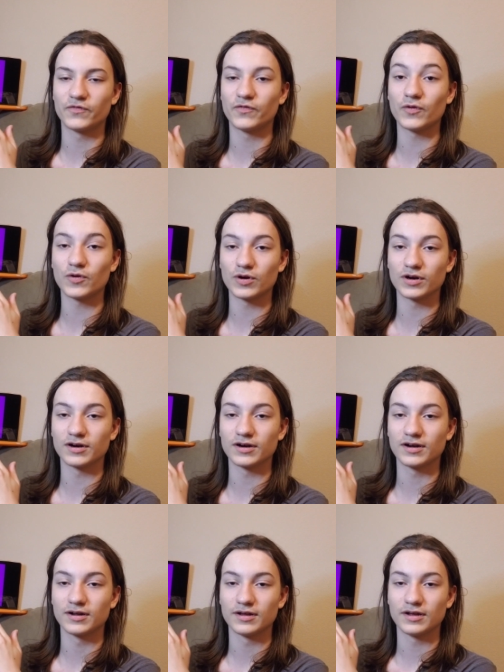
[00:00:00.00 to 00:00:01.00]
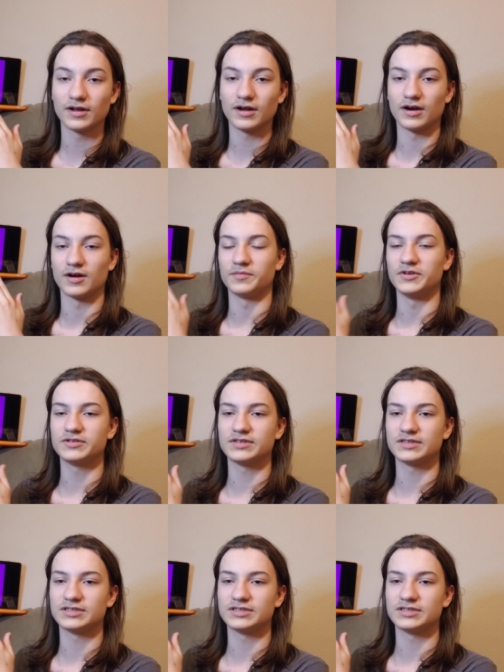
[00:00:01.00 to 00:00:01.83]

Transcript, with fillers: for our music